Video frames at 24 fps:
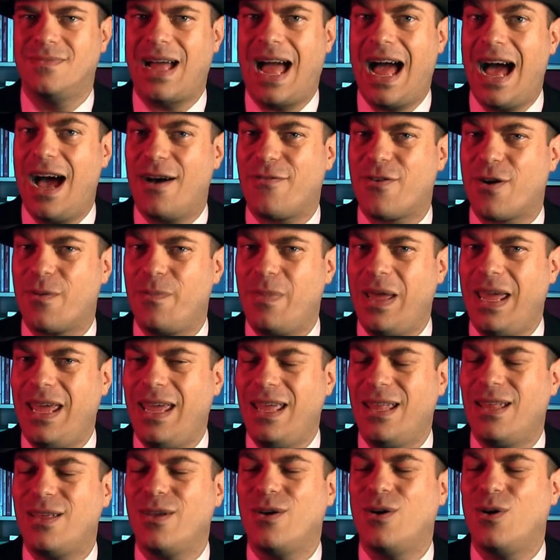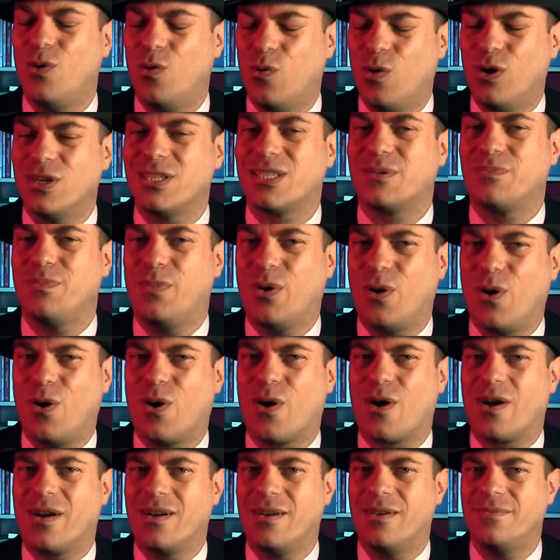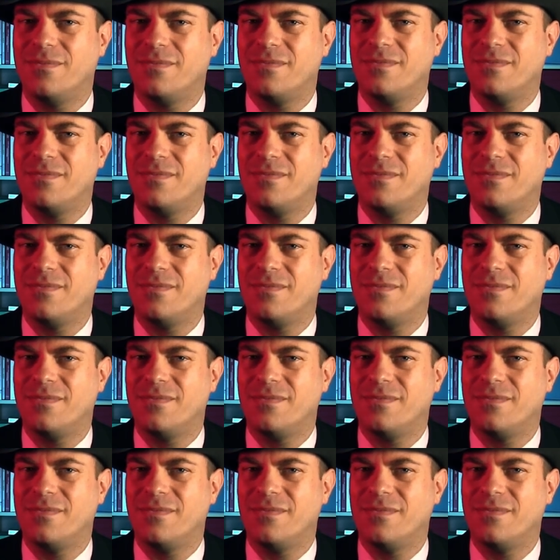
Afrobeat was born.